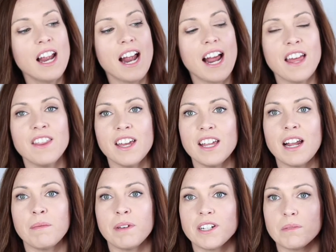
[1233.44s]
And then,
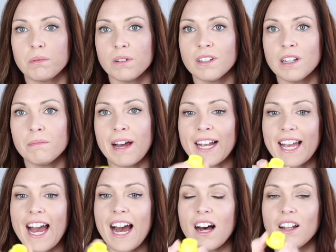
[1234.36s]
I mean, to pull them back
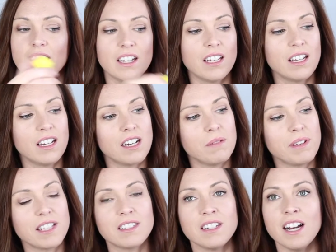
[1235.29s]
out, I mean,
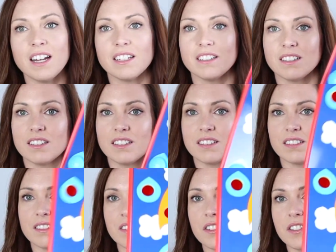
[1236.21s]
it's not
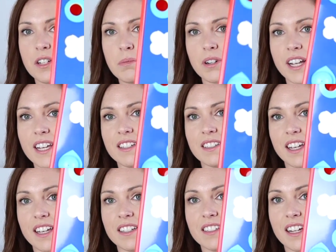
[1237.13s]
super
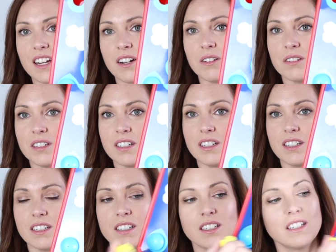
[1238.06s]
easy. So,
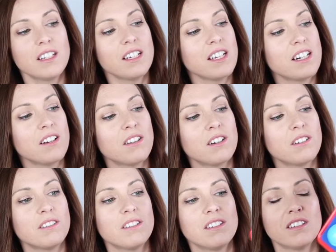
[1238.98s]
you know, they're